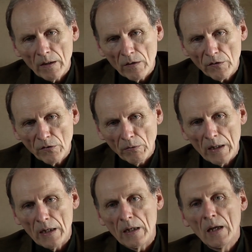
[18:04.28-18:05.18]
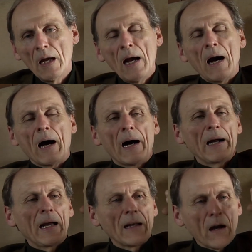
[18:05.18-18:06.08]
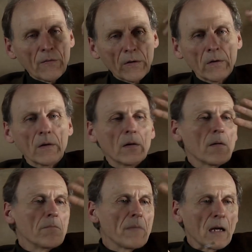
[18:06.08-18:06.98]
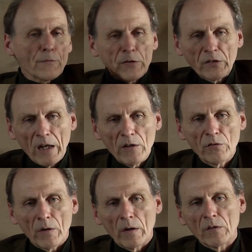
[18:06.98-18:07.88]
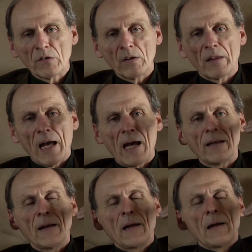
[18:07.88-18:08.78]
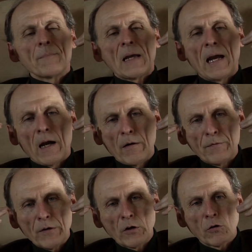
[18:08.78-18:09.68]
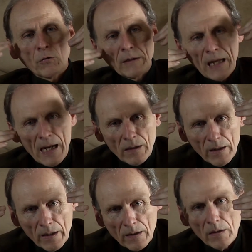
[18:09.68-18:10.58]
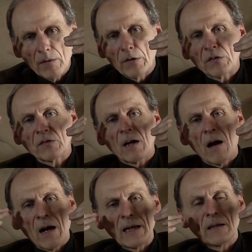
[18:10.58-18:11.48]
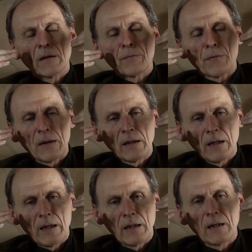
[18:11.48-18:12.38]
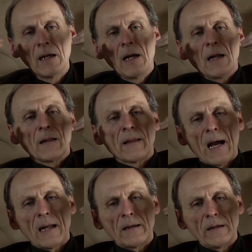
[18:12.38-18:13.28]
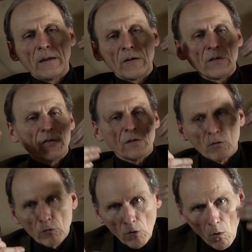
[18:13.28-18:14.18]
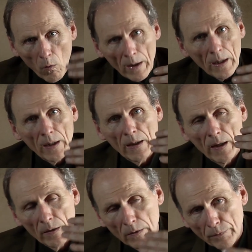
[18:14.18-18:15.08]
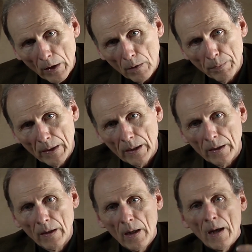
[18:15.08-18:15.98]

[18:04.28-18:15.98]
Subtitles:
industry, and other manifestations that have created this kind of thinking that is growing and developing